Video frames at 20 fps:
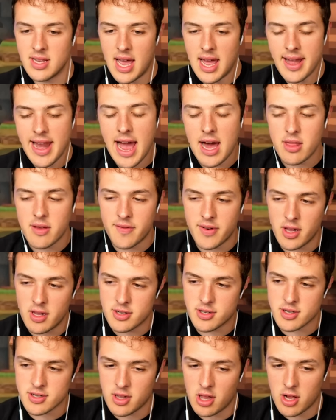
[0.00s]
and now the
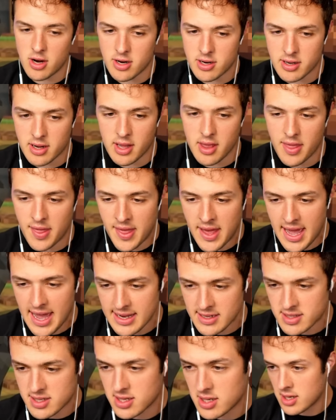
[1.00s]
villagers learned
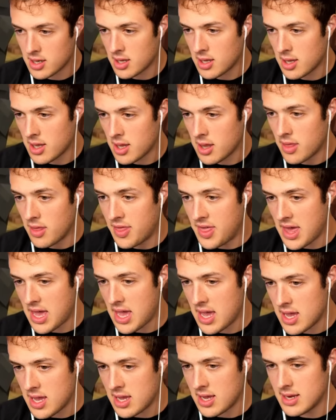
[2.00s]
that
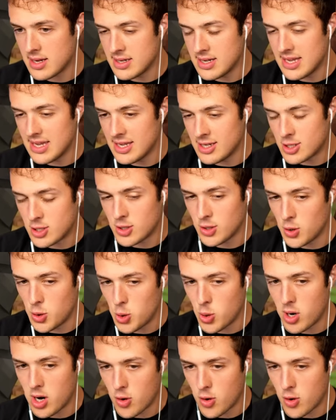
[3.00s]
they need to